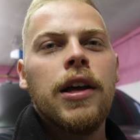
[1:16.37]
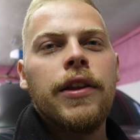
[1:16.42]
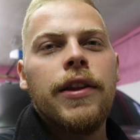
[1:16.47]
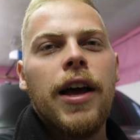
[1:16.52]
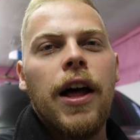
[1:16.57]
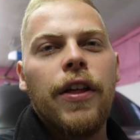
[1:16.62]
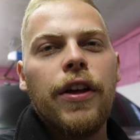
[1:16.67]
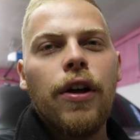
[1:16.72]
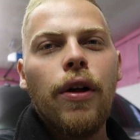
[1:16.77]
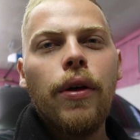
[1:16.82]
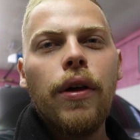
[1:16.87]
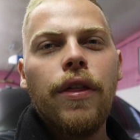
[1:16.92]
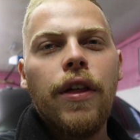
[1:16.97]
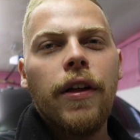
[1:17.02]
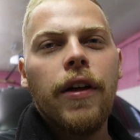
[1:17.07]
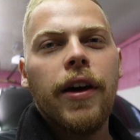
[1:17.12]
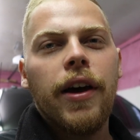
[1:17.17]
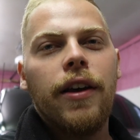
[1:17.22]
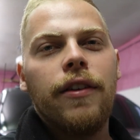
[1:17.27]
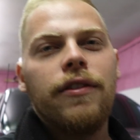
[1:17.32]
Now, the only
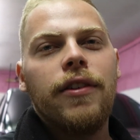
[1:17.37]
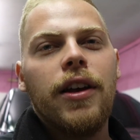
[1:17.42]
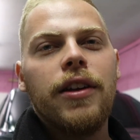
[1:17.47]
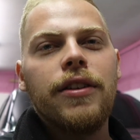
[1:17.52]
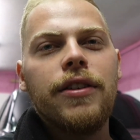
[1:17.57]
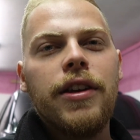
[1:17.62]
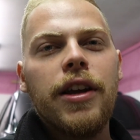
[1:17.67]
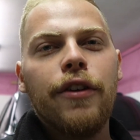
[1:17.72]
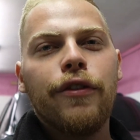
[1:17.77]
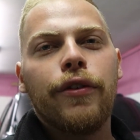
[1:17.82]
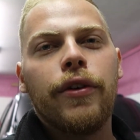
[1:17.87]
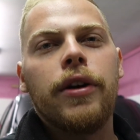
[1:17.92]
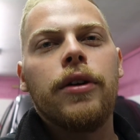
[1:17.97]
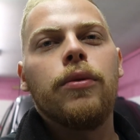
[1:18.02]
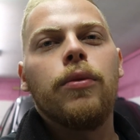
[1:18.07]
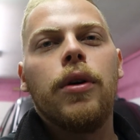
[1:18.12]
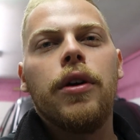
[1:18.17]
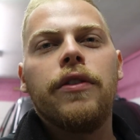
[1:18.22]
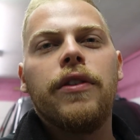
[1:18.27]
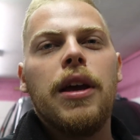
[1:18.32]
thing, like I said,
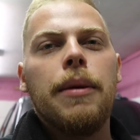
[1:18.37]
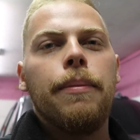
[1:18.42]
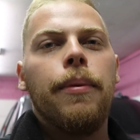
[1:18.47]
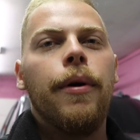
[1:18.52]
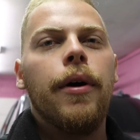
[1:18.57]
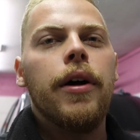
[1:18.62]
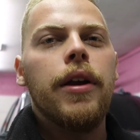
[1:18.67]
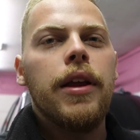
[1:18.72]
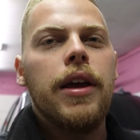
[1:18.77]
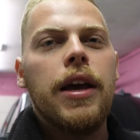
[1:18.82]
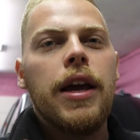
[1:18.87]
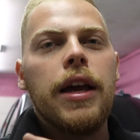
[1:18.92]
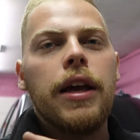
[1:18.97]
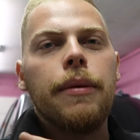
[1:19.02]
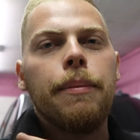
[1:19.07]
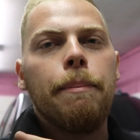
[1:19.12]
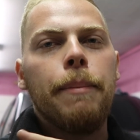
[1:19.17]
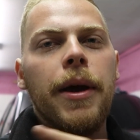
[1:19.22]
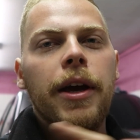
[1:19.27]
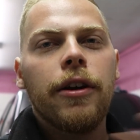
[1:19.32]
different was they put
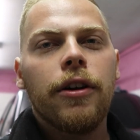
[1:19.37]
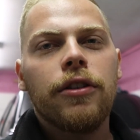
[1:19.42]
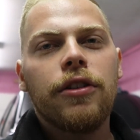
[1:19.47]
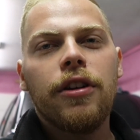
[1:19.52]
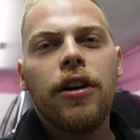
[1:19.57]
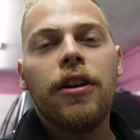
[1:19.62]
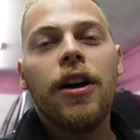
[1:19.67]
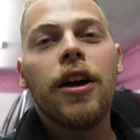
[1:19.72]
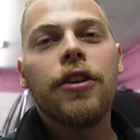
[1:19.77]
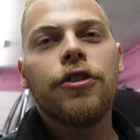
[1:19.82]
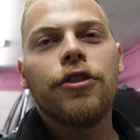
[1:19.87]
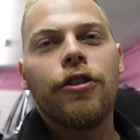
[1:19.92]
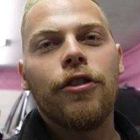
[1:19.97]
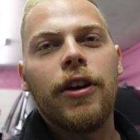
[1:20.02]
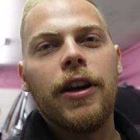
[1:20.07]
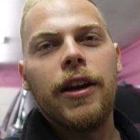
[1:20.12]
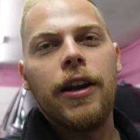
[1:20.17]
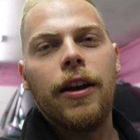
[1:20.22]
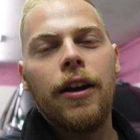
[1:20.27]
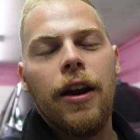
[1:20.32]
a bigger
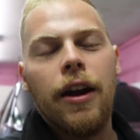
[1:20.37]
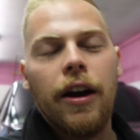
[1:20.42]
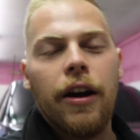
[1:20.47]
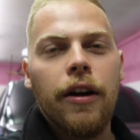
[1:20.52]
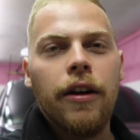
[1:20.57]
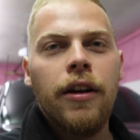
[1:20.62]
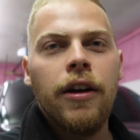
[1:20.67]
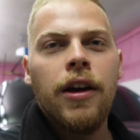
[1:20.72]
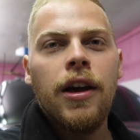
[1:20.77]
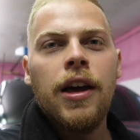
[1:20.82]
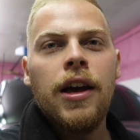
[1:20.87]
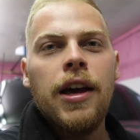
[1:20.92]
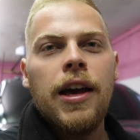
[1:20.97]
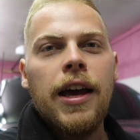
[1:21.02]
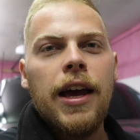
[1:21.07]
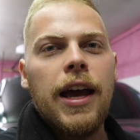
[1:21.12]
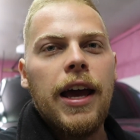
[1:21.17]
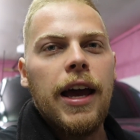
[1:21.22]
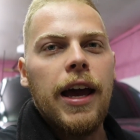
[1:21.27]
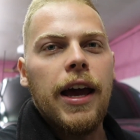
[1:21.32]
touchscreen in there,
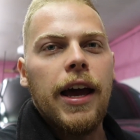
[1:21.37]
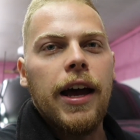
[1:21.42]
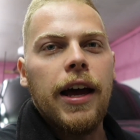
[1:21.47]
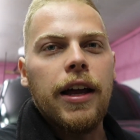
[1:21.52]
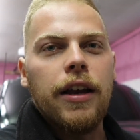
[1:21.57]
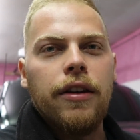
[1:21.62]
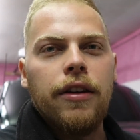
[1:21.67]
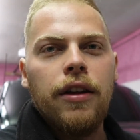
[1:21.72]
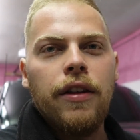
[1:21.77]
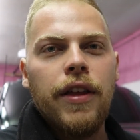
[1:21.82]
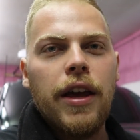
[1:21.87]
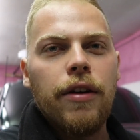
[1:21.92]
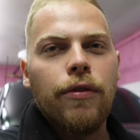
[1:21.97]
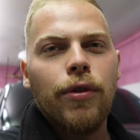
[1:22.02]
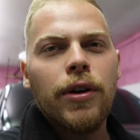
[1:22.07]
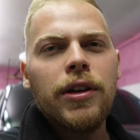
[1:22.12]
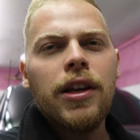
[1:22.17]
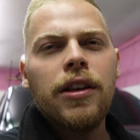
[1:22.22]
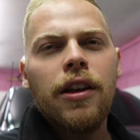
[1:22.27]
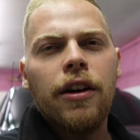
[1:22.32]
and they
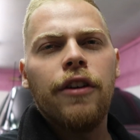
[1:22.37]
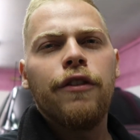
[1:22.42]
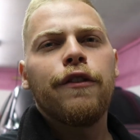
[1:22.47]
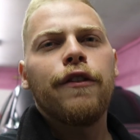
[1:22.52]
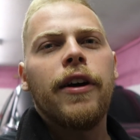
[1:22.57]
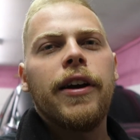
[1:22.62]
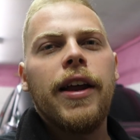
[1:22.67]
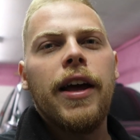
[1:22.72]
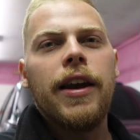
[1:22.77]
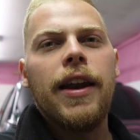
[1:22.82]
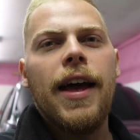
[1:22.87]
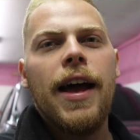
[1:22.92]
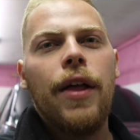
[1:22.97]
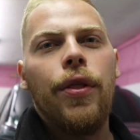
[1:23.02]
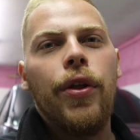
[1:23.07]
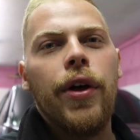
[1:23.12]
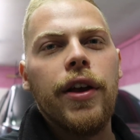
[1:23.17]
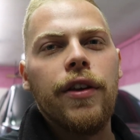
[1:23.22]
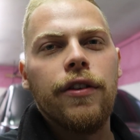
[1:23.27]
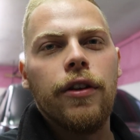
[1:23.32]
redid the front end
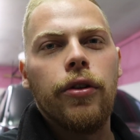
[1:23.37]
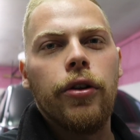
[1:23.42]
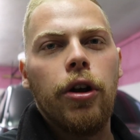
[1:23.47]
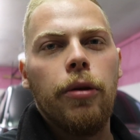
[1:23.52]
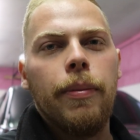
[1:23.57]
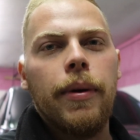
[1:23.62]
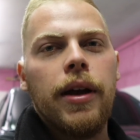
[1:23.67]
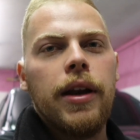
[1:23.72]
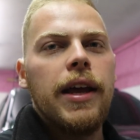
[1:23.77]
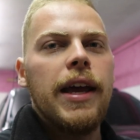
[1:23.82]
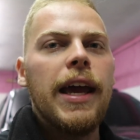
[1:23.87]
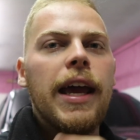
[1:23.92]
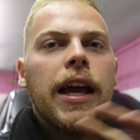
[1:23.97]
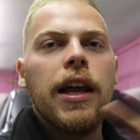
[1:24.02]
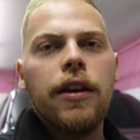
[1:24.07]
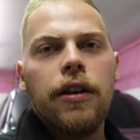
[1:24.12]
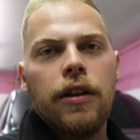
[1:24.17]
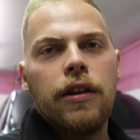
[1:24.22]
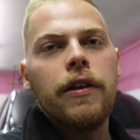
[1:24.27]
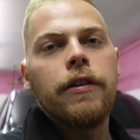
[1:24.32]
headlights a little bit,
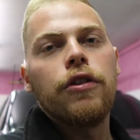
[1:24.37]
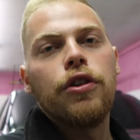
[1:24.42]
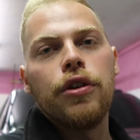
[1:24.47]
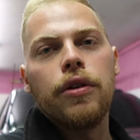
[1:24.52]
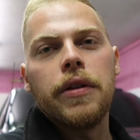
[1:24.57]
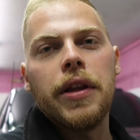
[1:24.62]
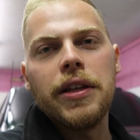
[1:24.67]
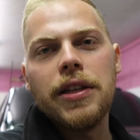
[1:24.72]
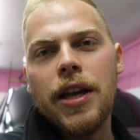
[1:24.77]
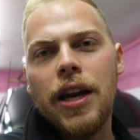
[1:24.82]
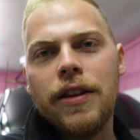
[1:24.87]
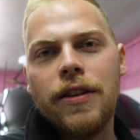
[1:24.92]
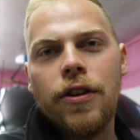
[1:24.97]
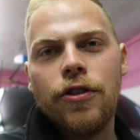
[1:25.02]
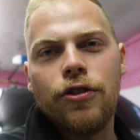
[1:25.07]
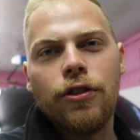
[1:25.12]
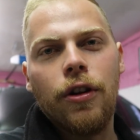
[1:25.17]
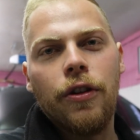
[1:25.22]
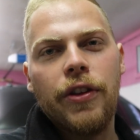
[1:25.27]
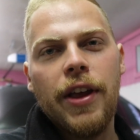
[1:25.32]
and they did a
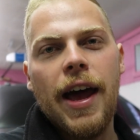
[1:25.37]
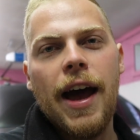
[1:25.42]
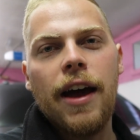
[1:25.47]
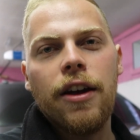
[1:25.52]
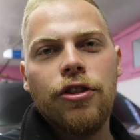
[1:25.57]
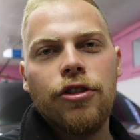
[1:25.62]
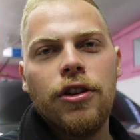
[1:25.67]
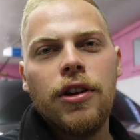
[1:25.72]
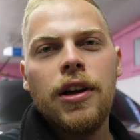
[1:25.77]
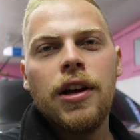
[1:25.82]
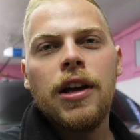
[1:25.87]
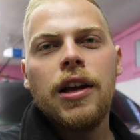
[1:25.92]
digital dash.